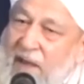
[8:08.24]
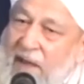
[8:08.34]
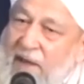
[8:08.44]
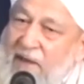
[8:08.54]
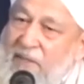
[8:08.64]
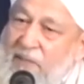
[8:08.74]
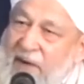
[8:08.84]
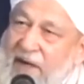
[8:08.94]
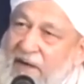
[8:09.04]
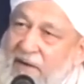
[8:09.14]
And he
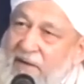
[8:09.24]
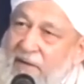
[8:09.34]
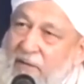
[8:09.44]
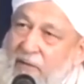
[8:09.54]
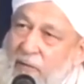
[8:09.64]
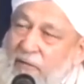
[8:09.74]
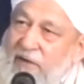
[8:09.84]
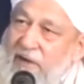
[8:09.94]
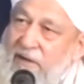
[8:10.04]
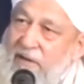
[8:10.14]
prayed
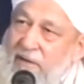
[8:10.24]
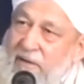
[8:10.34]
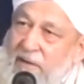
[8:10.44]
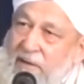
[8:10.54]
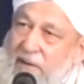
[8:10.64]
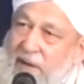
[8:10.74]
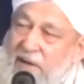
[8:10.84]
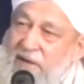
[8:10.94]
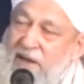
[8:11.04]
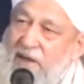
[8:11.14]
over it
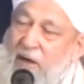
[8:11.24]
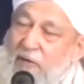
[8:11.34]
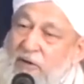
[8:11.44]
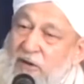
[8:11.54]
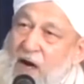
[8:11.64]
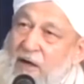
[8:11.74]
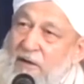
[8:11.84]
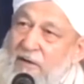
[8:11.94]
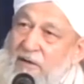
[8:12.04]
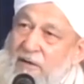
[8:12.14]
and said, now start